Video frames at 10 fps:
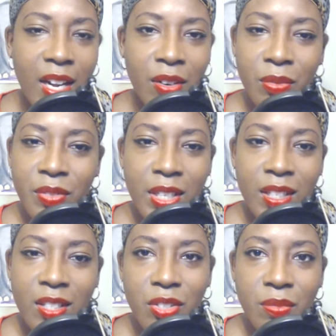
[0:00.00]
I don't
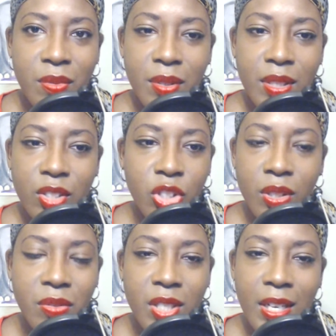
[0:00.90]
think he
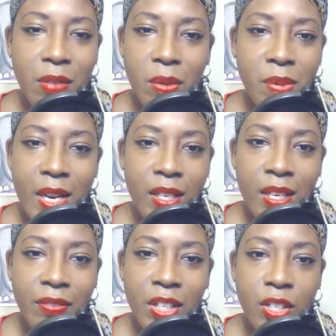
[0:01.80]
should have stayed with
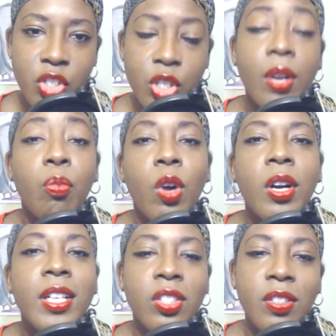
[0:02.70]
Peggy. I think he should.
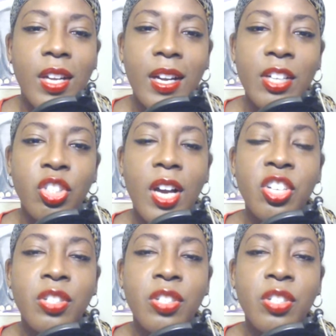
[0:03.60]
Well, here's the thing.